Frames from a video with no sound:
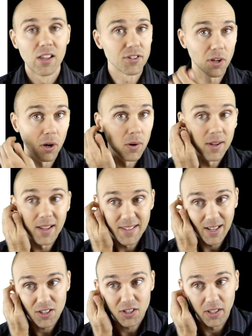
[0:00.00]
So
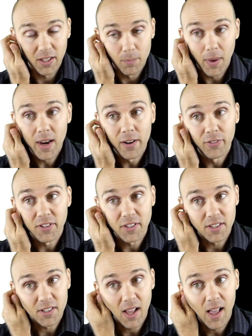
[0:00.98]
it's actually better for
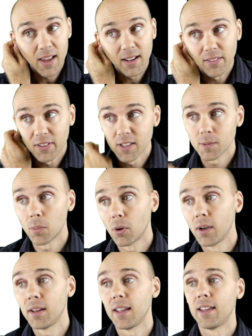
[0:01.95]
society at this
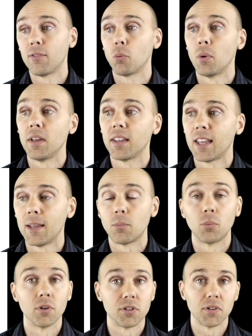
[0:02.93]
point if we
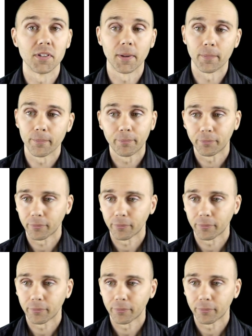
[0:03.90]
keep reducing.